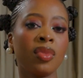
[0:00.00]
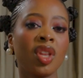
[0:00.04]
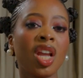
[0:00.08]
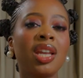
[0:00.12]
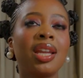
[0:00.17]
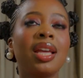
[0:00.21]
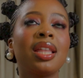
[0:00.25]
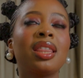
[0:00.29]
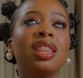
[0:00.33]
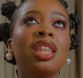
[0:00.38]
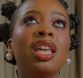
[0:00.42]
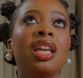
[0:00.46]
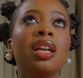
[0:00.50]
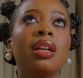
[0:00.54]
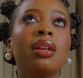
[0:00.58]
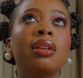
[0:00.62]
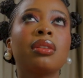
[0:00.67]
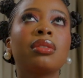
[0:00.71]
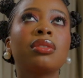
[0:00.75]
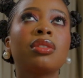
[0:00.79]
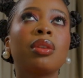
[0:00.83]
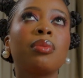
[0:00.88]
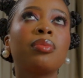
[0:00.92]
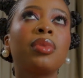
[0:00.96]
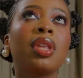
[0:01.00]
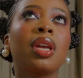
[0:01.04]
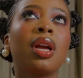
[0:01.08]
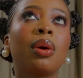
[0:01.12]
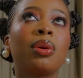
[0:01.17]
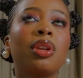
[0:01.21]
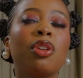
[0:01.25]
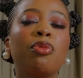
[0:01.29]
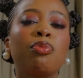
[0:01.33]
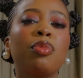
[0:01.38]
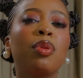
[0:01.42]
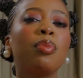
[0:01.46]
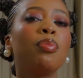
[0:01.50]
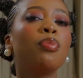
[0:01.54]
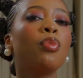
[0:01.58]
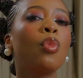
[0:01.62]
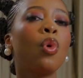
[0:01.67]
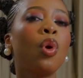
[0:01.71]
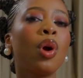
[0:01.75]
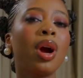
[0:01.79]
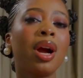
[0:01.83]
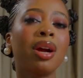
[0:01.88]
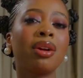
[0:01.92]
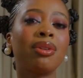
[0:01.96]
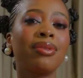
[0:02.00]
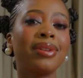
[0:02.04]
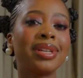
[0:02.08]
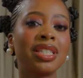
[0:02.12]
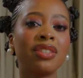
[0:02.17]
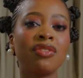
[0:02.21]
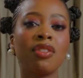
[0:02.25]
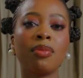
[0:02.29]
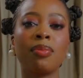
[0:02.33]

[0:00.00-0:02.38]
And I think something I would have been more aggressive